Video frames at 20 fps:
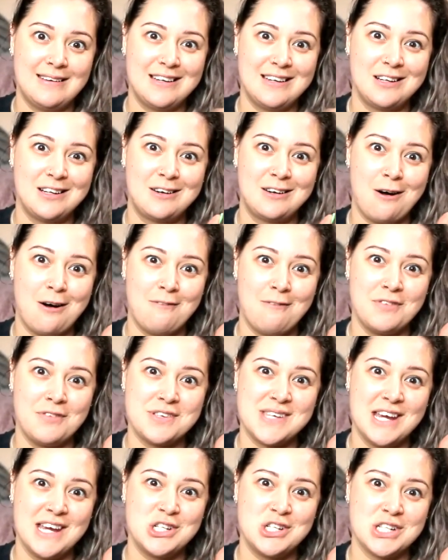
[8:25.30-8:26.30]

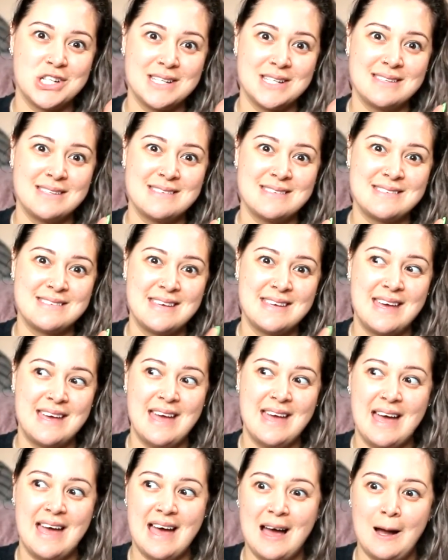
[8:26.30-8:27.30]
conversations,
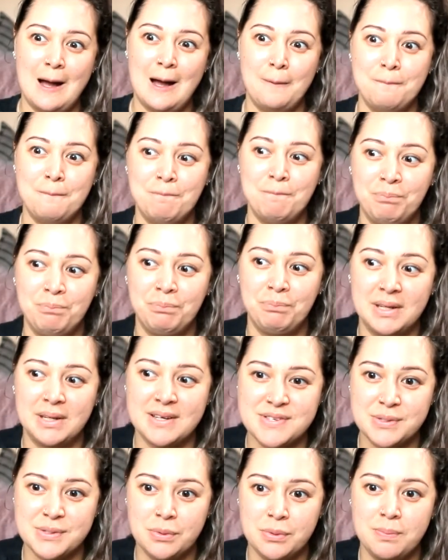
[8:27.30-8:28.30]
because
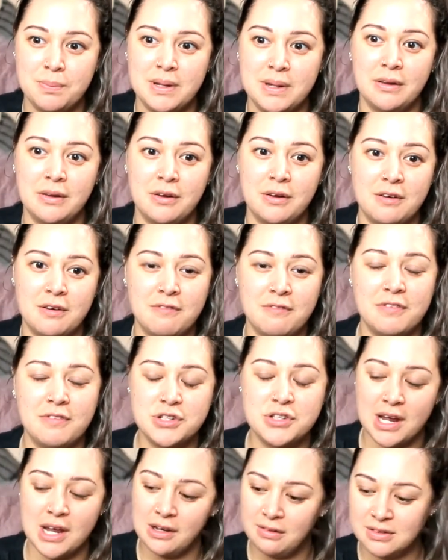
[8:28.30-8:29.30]
there would be a lot of
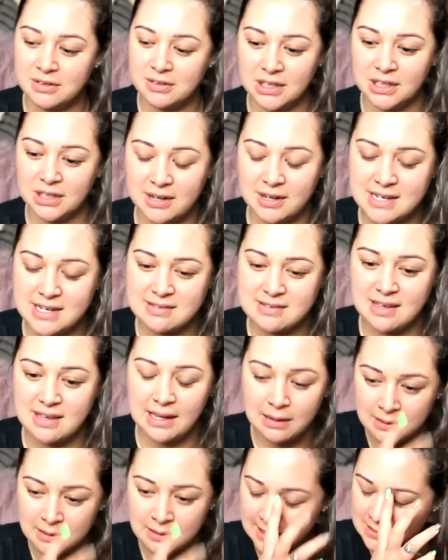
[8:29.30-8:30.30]
digressing
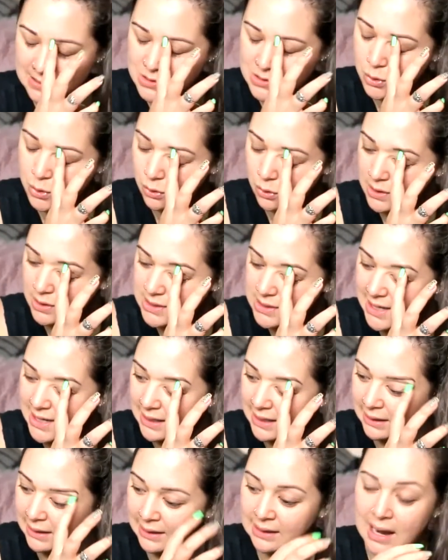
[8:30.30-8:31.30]
and
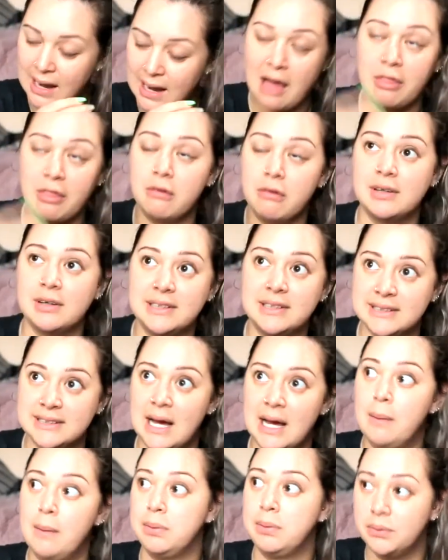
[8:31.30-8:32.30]
storytelling and other
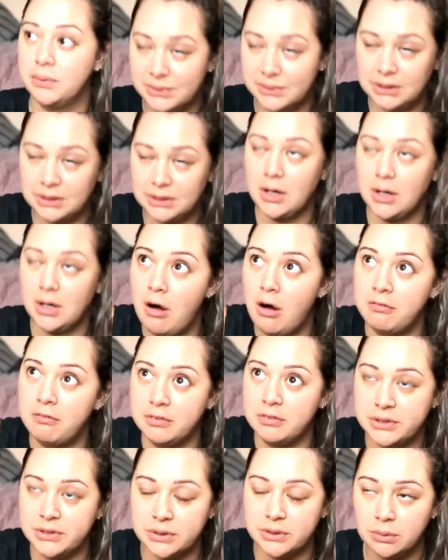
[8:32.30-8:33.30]
examples and going off
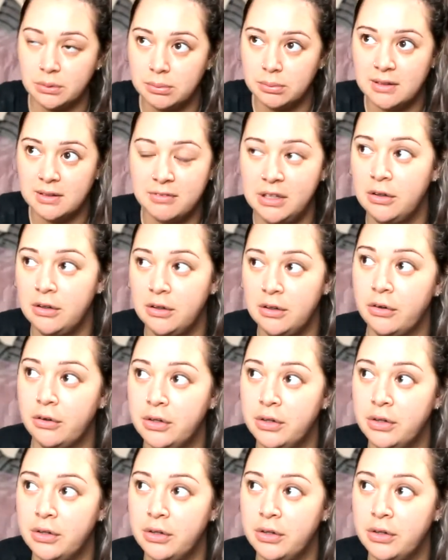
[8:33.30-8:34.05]
into oblivion on